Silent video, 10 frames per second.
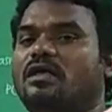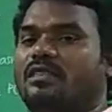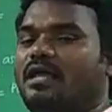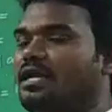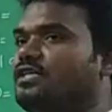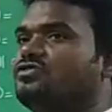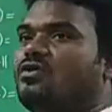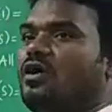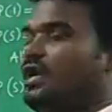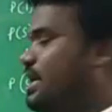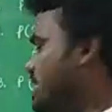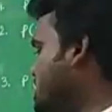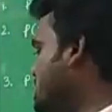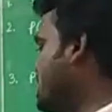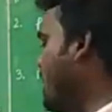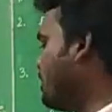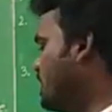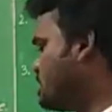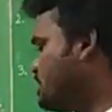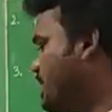that is called, it is a
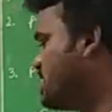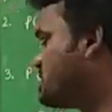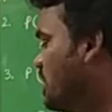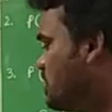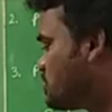sample space.